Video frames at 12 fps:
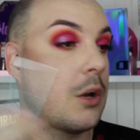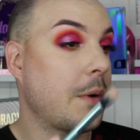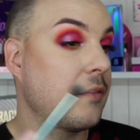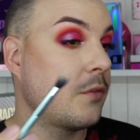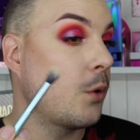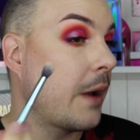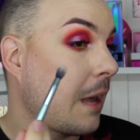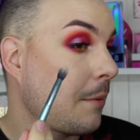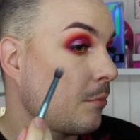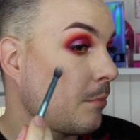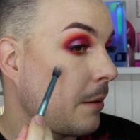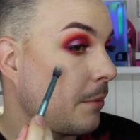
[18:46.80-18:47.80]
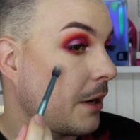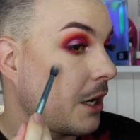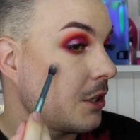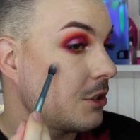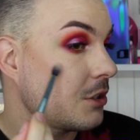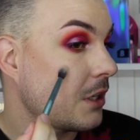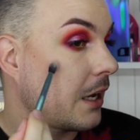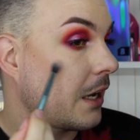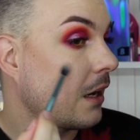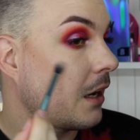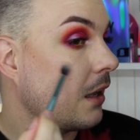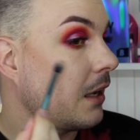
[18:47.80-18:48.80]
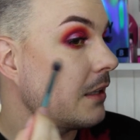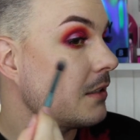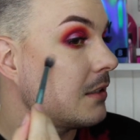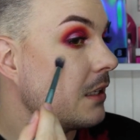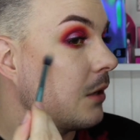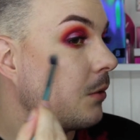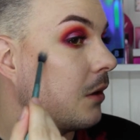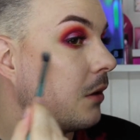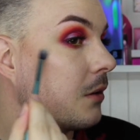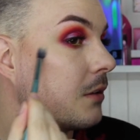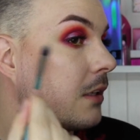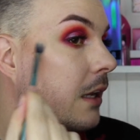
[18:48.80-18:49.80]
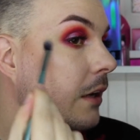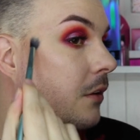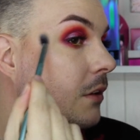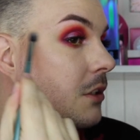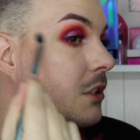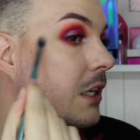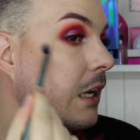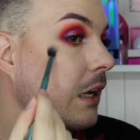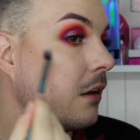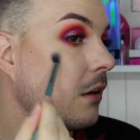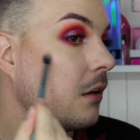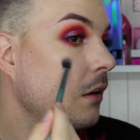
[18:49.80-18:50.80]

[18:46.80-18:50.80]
went full ham in my brush and let's see what it looks like on the cheek.